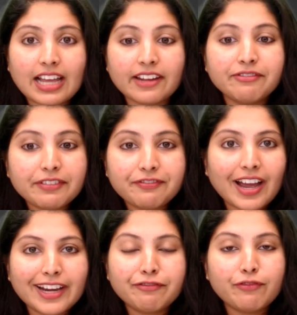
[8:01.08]
we
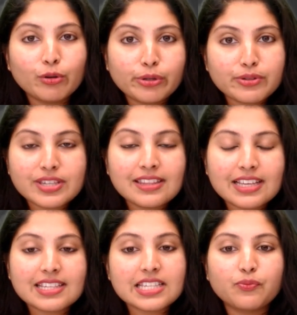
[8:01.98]
find
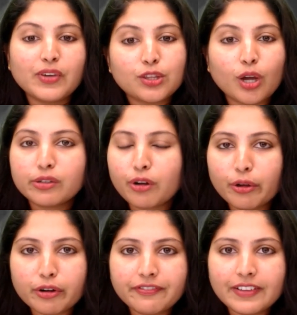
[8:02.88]
photosynthesis without
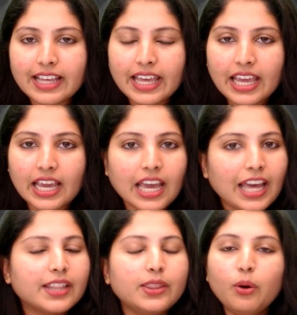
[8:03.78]
chlorophyll A?
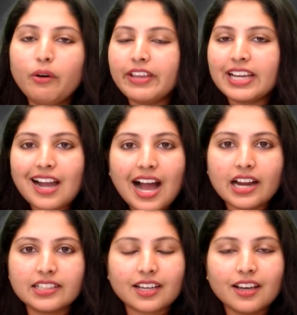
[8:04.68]
No, we
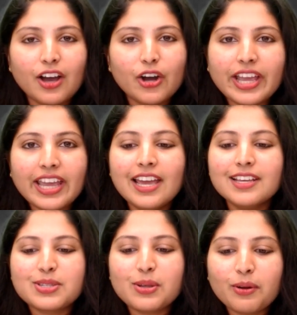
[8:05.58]
can't. Okay,
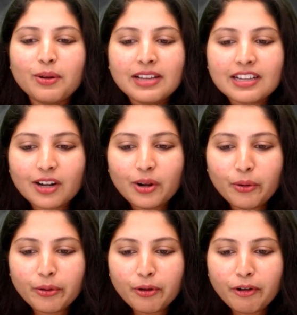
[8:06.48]
so
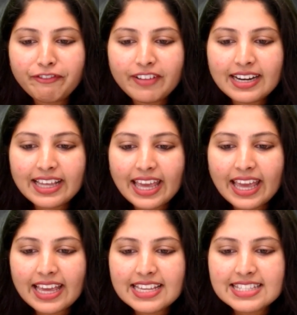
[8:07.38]
chlorophyll
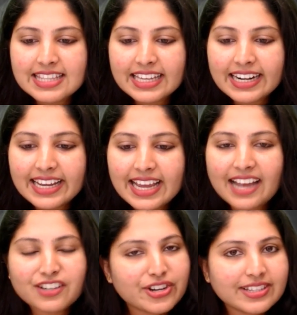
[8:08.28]
A is the
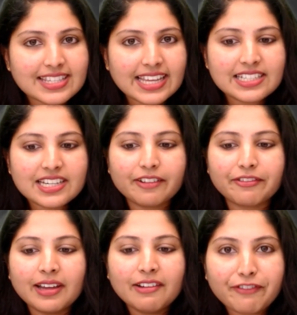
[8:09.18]
reaction center.
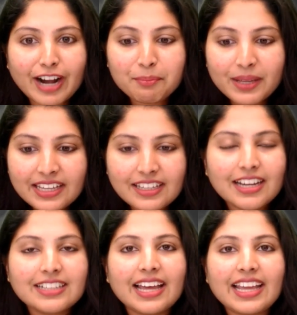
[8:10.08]
From
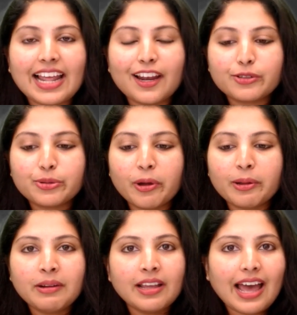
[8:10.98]
here, the electron
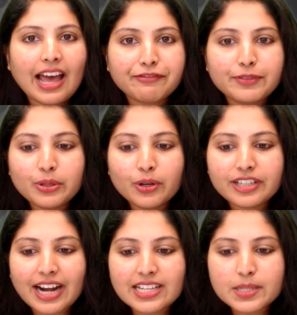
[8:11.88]
have to
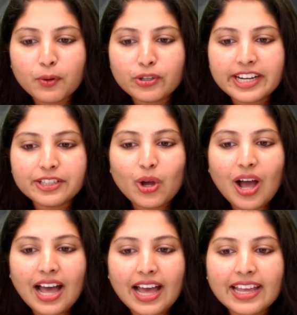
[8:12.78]
transport it to
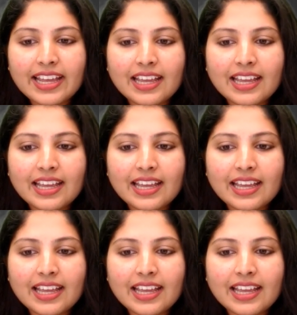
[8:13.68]
high